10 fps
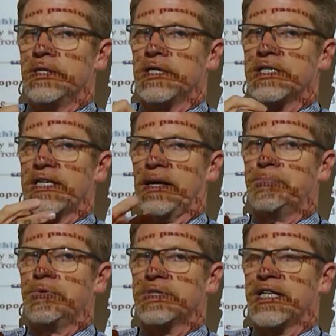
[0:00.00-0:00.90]

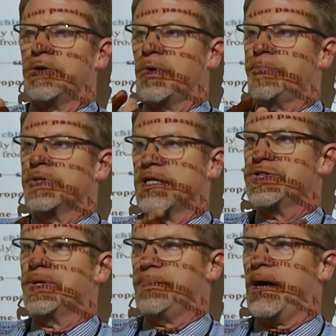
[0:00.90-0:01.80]
samples that
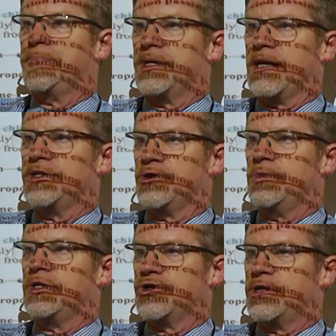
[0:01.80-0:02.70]
represent the population,
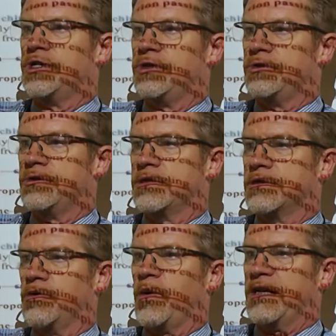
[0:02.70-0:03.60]
we should
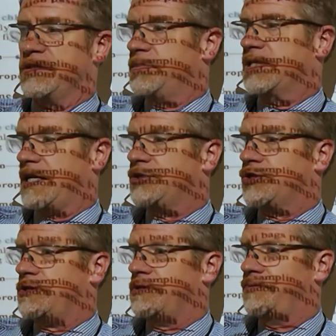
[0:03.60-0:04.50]
use
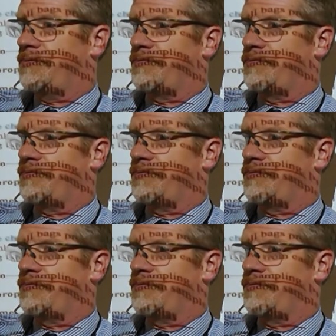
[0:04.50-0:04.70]
randomization?